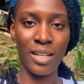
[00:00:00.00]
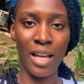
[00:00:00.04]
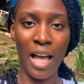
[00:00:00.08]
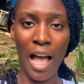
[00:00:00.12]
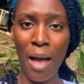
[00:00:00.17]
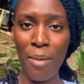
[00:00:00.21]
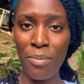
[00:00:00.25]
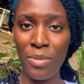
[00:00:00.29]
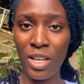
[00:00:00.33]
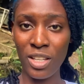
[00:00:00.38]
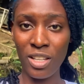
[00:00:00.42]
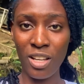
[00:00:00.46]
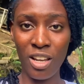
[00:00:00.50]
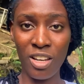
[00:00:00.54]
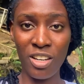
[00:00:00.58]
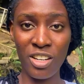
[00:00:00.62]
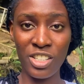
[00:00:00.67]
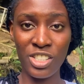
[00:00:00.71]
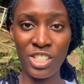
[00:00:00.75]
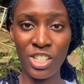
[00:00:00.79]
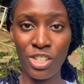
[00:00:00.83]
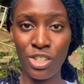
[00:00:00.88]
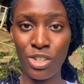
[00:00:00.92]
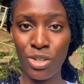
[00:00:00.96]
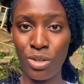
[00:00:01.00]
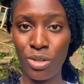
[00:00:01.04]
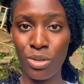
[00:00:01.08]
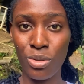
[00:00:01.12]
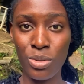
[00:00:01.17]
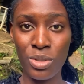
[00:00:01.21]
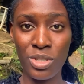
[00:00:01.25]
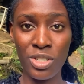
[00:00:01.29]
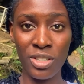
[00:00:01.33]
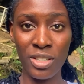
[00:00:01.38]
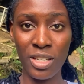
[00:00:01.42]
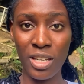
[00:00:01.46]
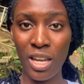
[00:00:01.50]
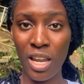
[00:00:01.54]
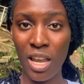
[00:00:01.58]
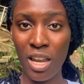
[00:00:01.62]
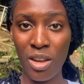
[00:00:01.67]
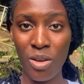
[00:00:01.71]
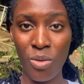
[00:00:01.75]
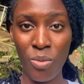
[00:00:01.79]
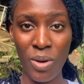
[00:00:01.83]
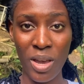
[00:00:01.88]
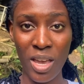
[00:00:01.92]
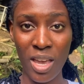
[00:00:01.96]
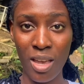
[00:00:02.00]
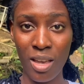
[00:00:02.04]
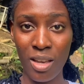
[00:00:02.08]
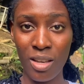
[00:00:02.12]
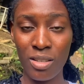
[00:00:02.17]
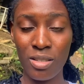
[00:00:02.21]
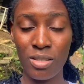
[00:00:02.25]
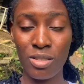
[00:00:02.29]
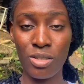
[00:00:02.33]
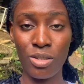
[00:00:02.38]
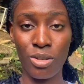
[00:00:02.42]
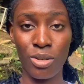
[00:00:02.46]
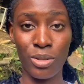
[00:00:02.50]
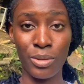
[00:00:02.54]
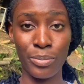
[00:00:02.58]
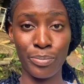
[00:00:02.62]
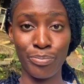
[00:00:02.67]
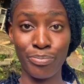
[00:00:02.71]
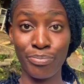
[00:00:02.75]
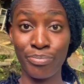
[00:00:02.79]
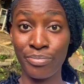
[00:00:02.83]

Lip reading: I'm not allergic to gluten in any way, so